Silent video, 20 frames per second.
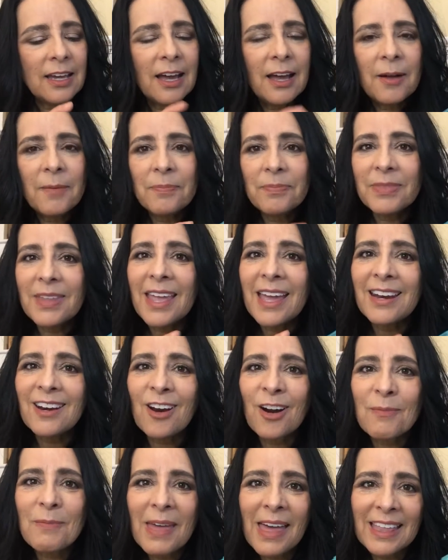
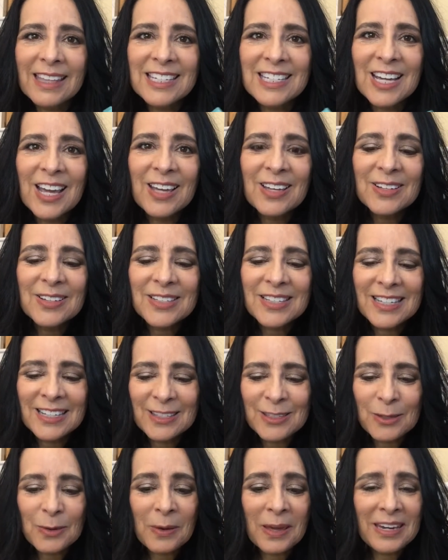our math tiles.
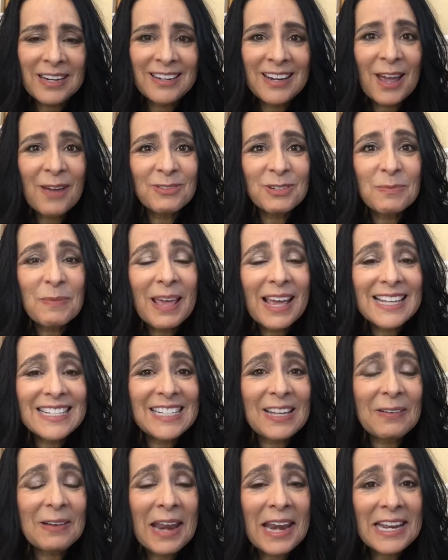And so I didn't have to pass
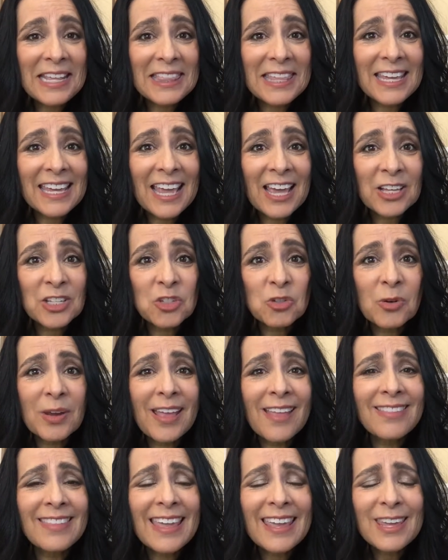out anything extra,
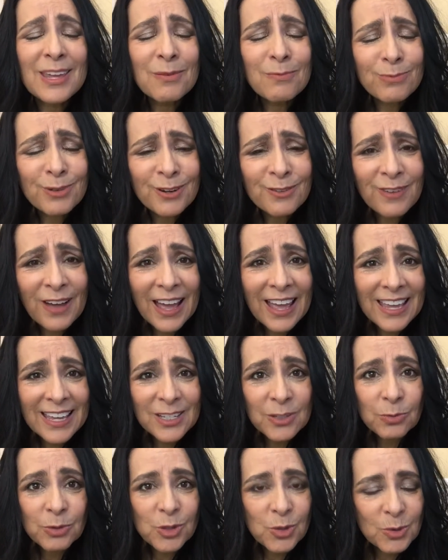and they
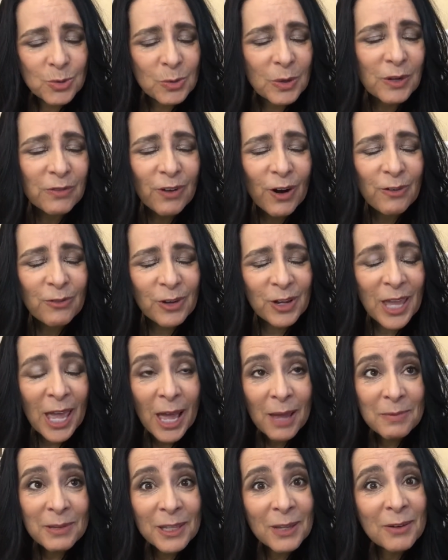improvised, which was one of our
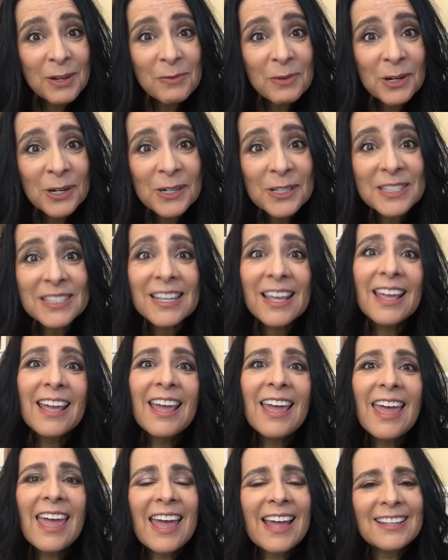vocabulary words,
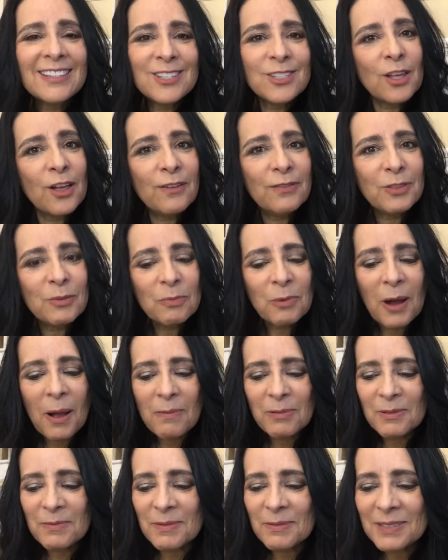and solved the
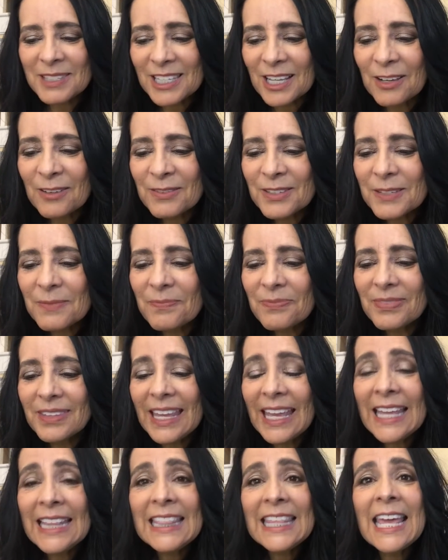problem themselves.
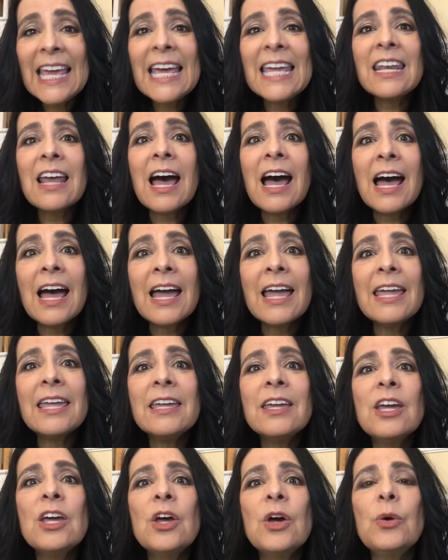And then
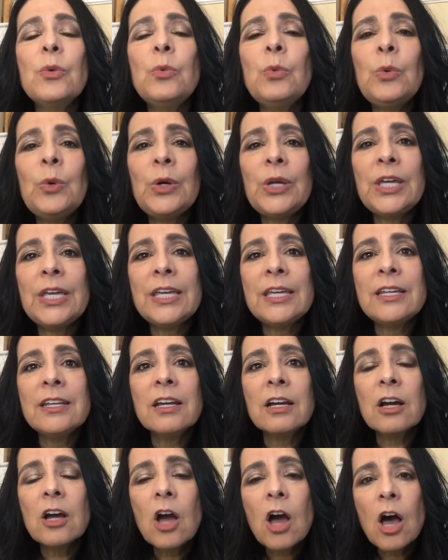I
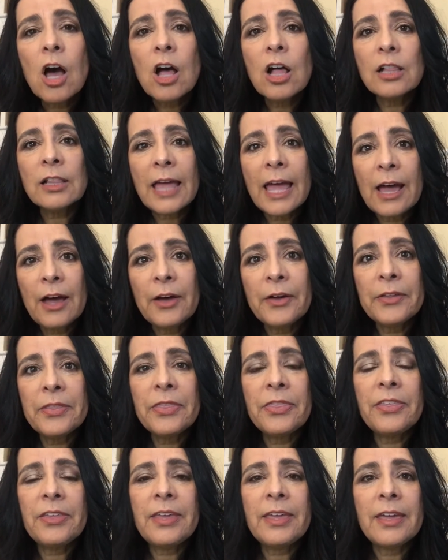would call
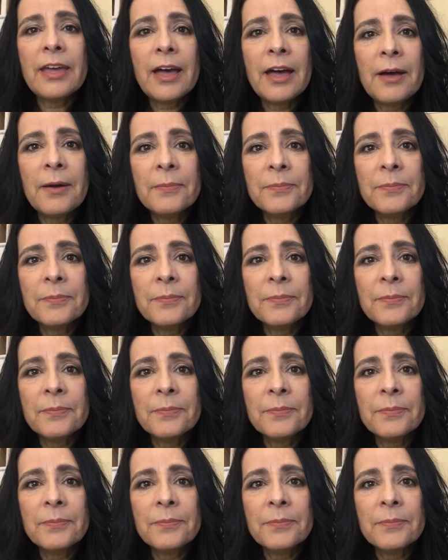out the